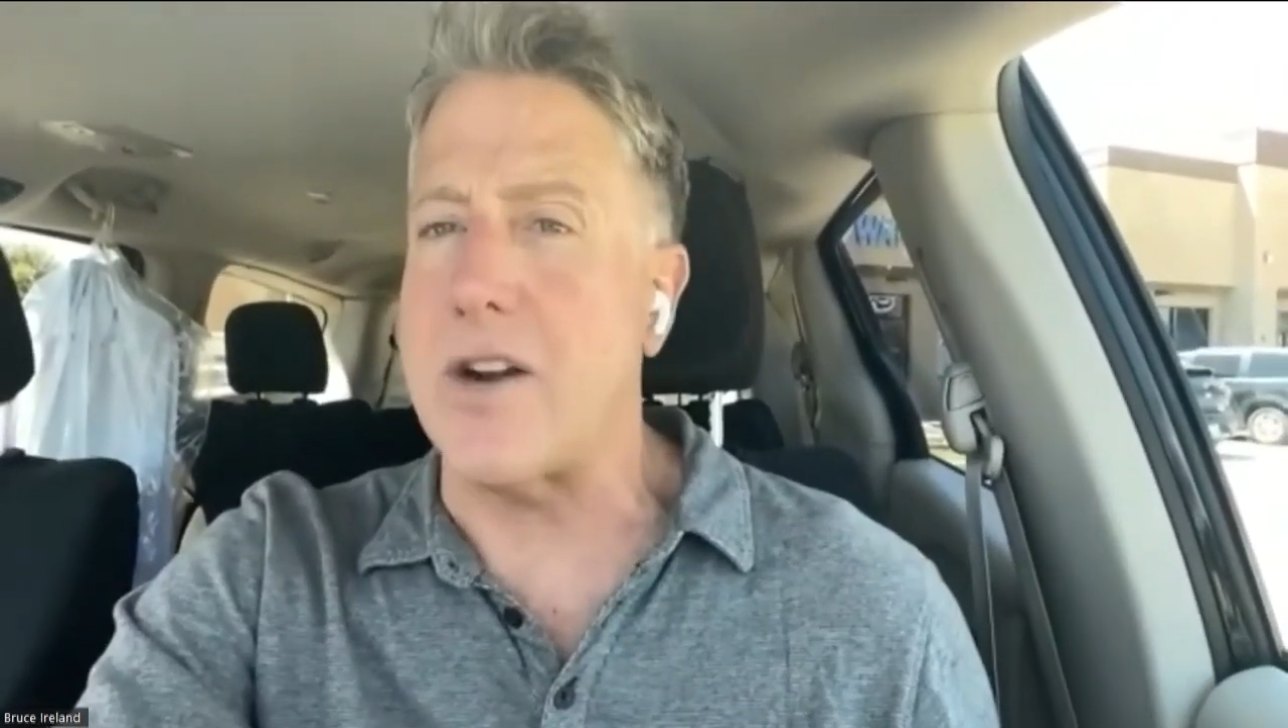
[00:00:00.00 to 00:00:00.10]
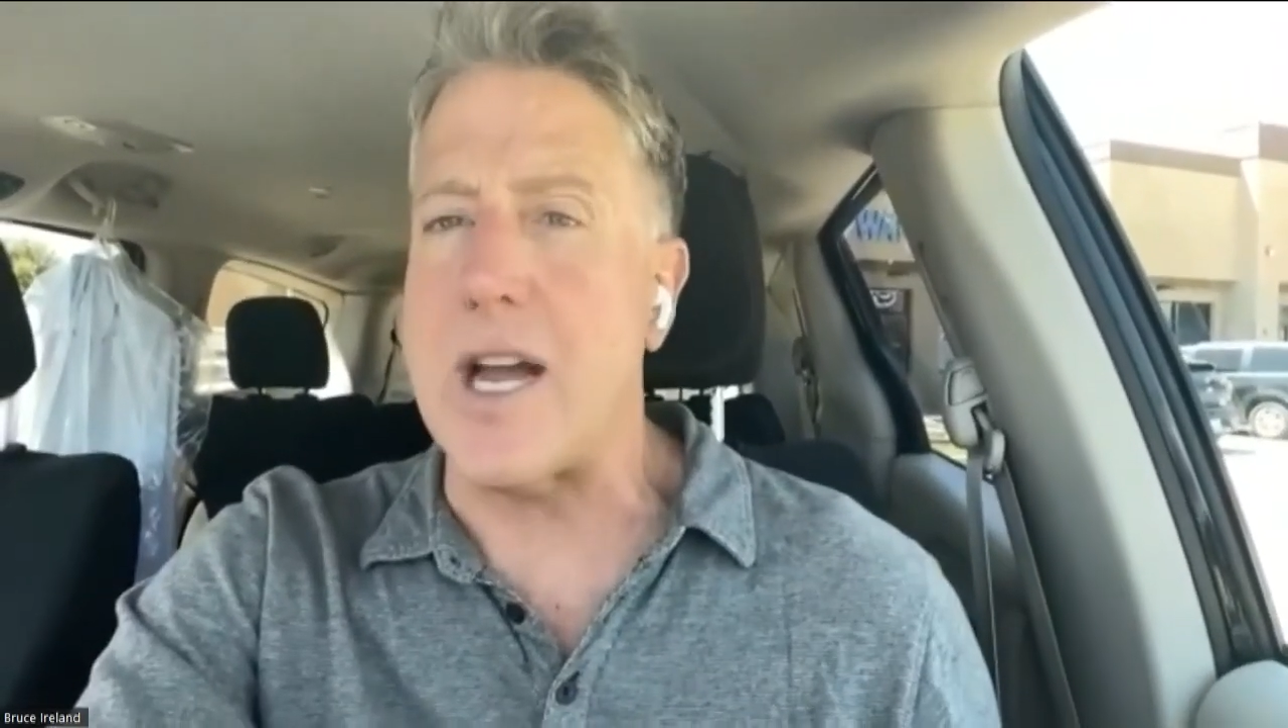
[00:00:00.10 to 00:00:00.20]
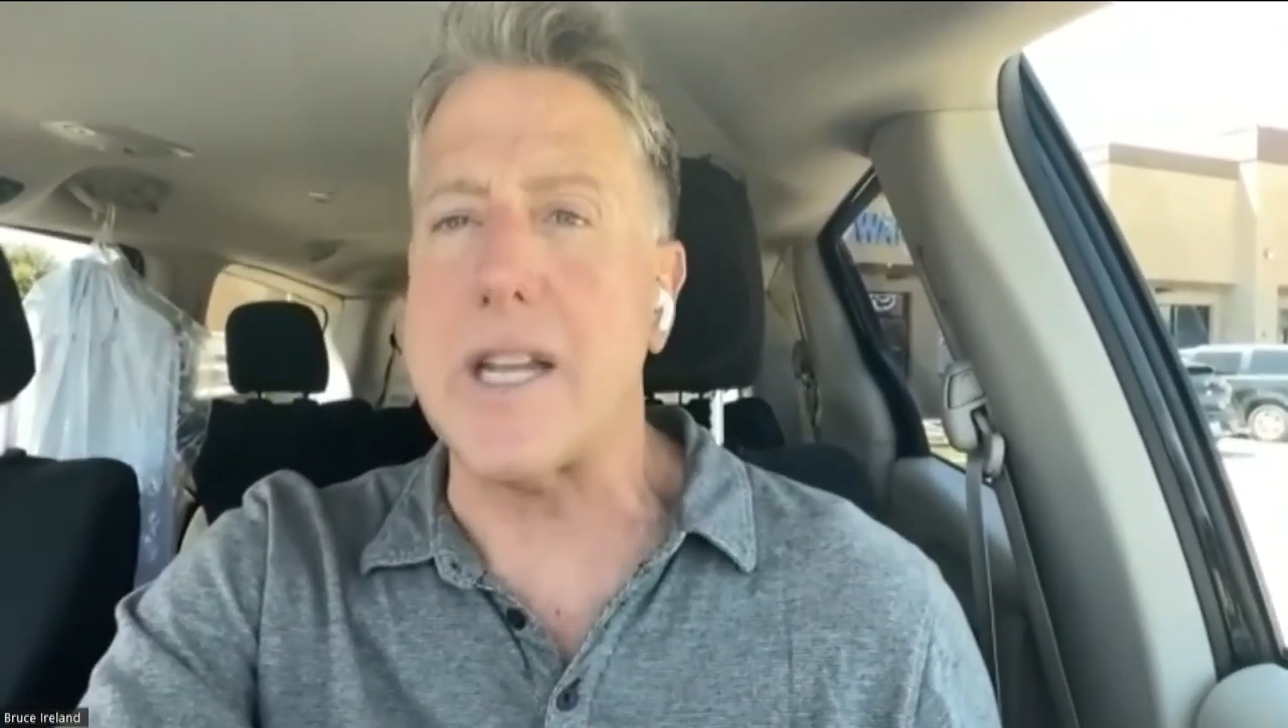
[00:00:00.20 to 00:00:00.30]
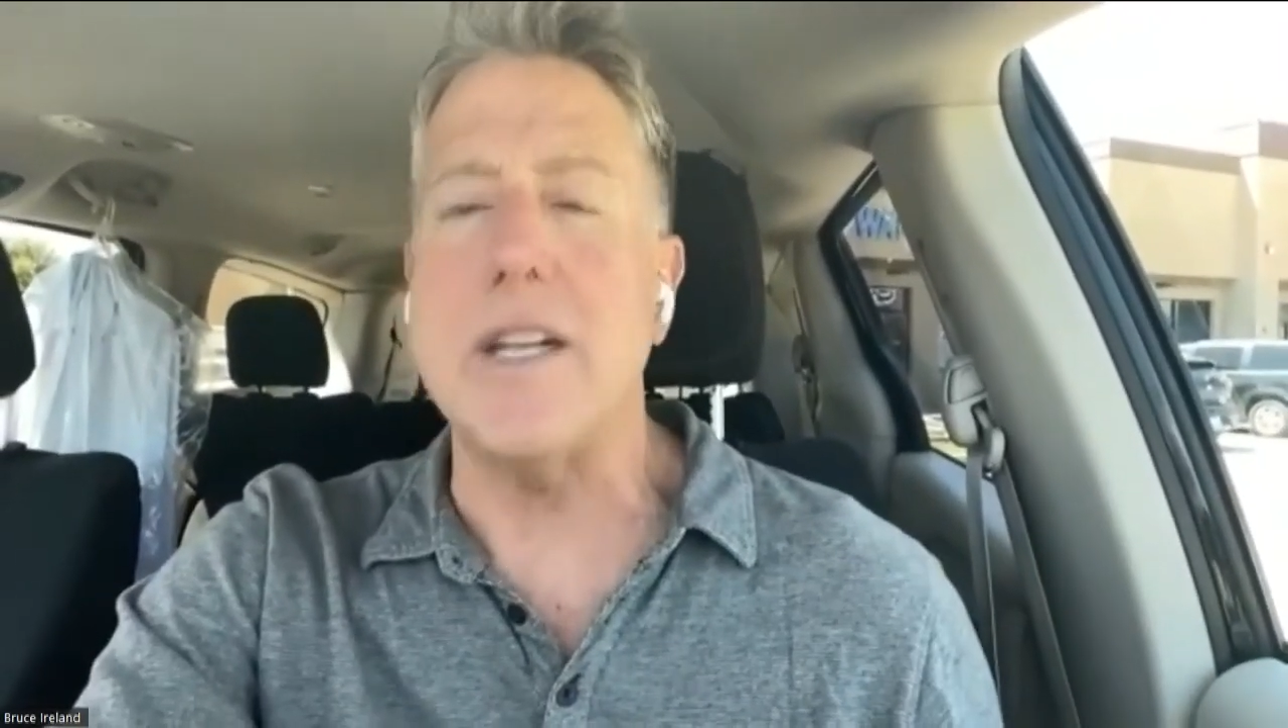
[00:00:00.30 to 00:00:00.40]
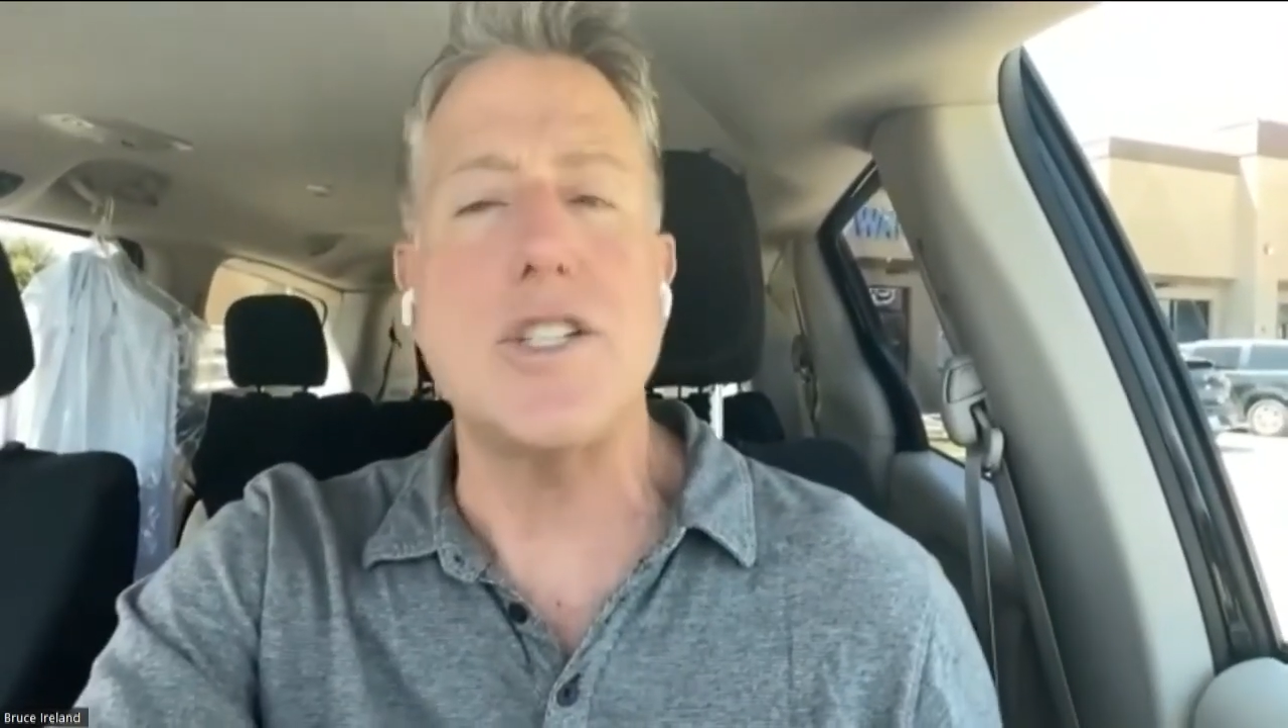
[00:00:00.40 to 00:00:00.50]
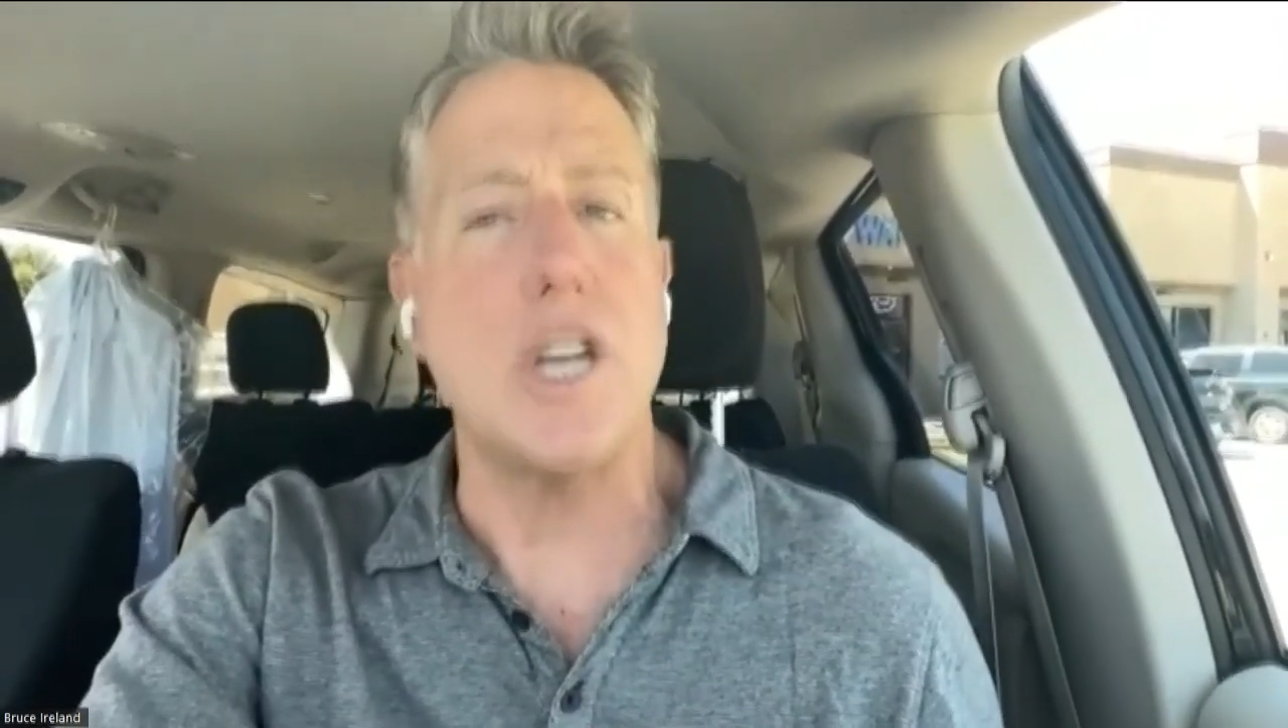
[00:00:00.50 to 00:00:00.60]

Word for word: They're not going to